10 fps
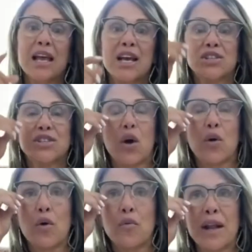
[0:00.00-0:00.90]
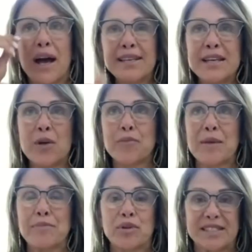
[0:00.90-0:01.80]
So what I tell
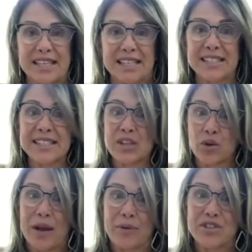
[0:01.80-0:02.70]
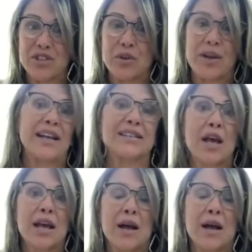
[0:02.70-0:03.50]
people is this, this is a great one to you guys.